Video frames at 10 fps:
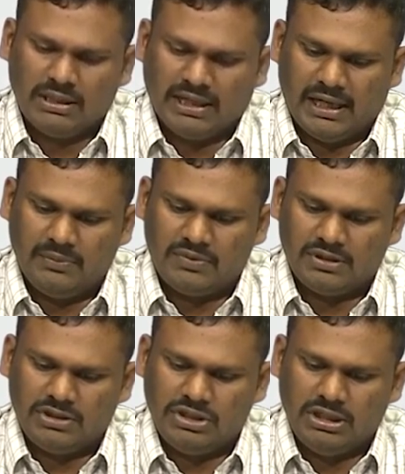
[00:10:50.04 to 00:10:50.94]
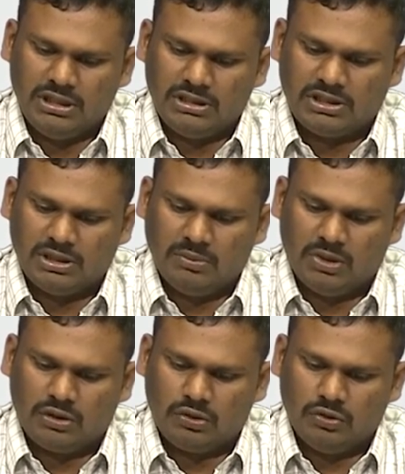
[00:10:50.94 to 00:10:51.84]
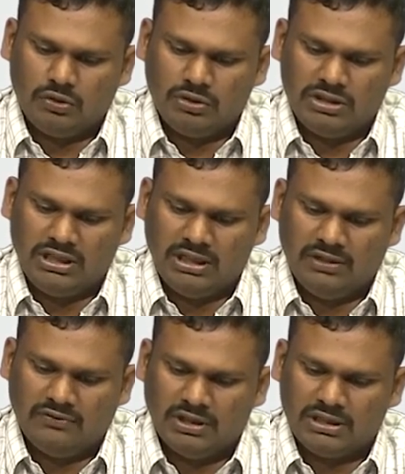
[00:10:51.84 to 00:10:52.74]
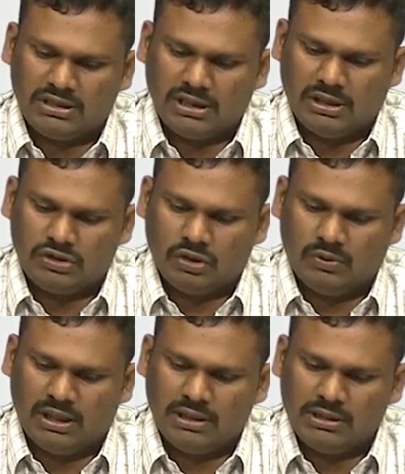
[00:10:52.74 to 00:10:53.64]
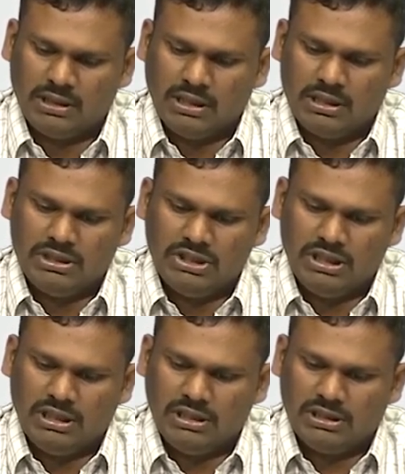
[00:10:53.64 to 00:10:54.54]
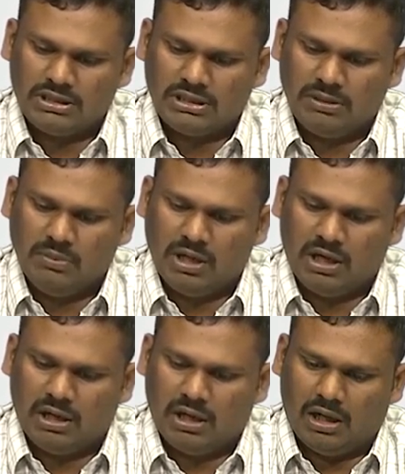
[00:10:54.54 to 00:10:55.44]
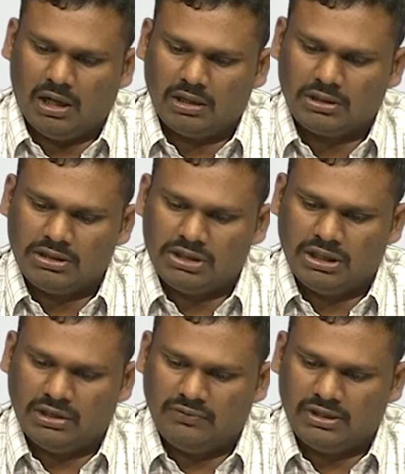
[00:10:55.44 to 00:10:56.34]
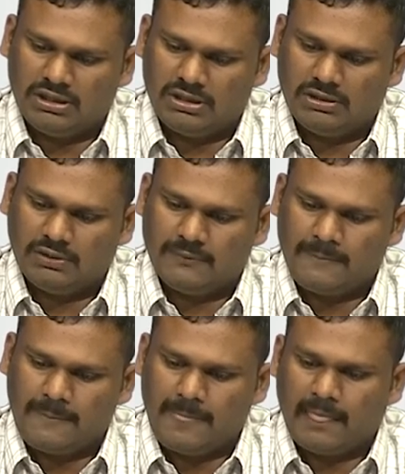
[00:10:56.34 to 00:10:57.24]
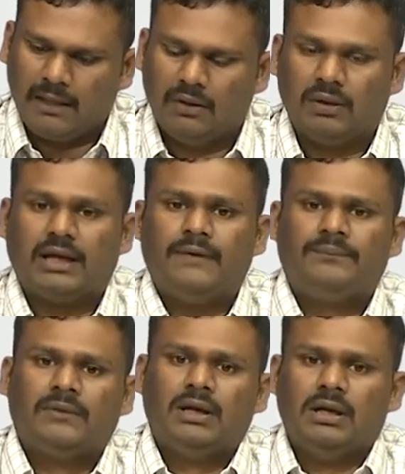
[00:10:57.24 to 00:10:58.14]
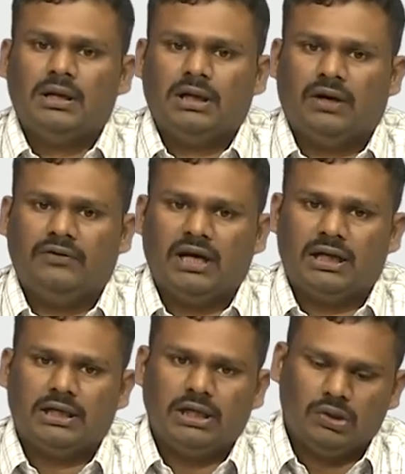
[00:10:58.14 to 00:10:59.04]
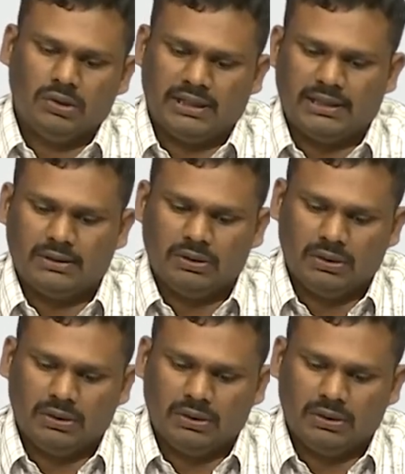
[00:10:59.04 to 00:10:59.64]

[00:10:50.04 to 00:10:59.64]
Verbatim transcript: times G sigma 2 G inverse and so on, G sigma R G inverse. Okay. Now, we already know that.